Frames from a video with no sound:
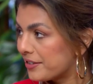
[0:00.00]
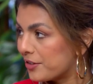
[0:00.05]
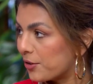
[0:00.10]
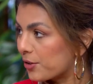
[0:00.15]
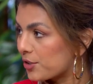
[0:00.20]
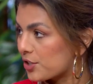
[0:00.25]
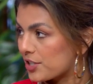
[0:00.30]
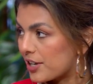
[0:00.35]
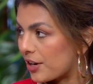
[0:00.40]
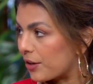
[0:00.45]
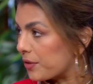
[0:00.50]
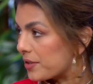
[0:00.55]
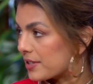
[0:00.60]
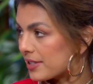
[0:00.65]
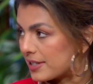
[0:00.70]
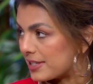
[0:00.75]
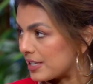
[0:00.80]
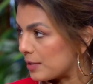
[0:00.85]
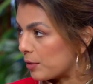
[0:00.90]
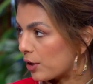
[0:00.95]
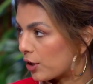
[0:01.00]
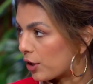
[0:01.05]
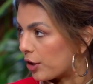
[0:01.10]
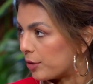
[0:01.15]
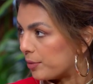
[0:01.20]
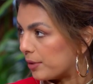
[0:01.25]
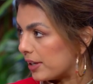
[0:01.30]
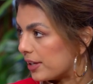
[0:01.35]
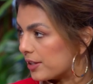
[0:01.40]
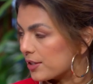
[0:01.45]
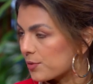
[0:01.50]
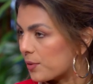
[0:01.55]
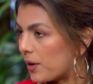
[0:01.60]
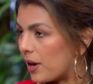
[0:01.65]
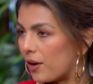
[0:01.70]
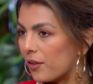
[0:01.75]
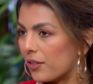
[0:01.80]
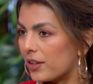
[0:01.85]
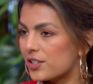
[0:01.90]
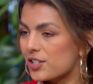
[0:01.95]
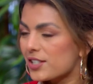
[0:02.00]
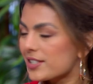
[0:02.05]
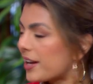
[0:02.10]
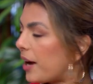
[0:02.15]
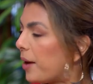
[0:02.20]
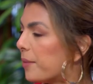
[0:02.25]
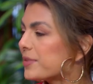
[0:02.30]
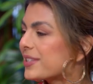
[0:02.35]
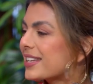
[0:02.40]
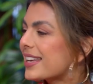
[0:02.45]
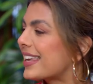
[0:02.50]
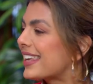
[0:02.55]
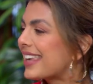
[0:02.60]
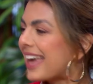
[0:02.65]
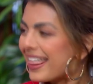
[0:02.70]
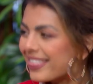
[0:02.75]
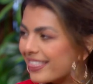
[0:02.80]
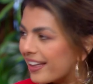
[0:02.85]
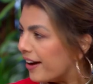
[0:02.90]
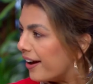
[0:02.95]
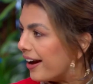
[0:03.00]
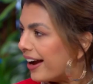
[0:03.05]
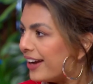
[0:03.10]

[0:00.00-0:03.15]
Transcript: not just here in the city, but globally as well, that just come together.